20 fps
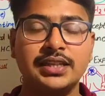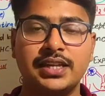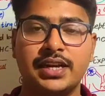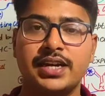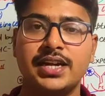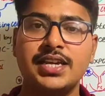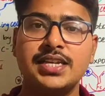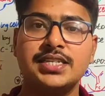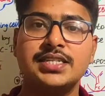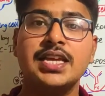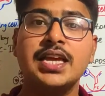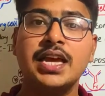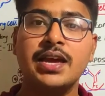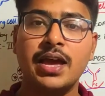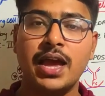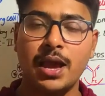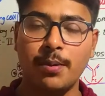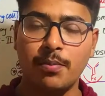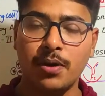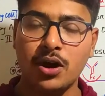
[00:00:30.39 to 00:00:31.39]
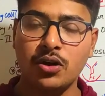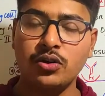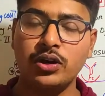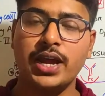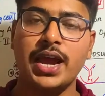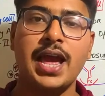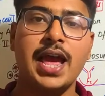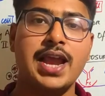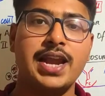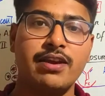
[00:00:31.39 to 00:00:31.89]
that is
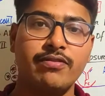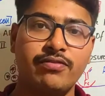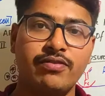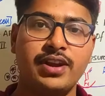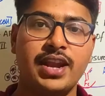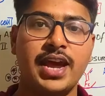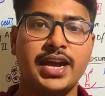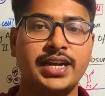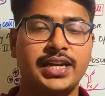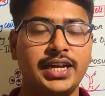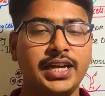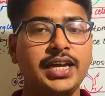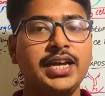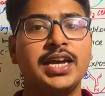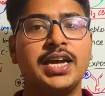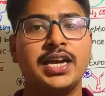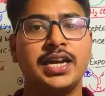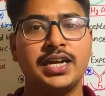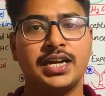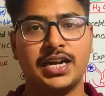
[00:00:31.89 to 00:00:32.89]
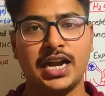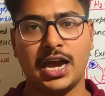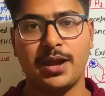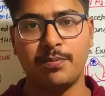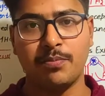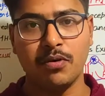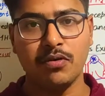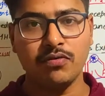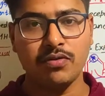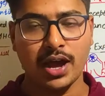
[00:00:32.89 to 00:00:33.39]
about anaphylactic
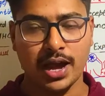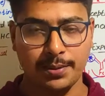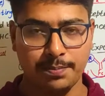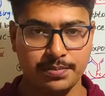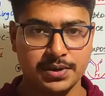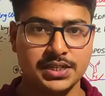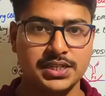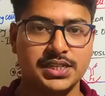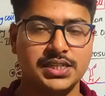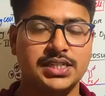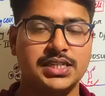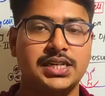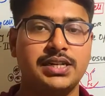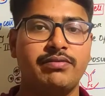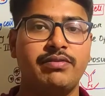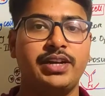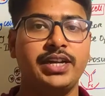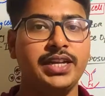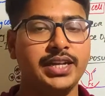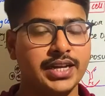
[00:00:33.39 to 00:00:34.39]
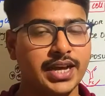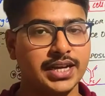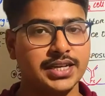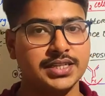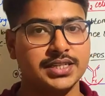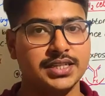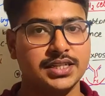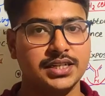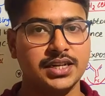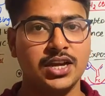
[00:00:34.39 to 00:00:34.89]
type of hypersensitivity
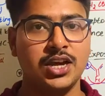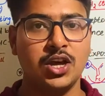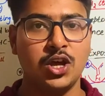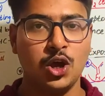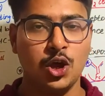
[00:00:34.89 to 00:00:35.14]
reaction.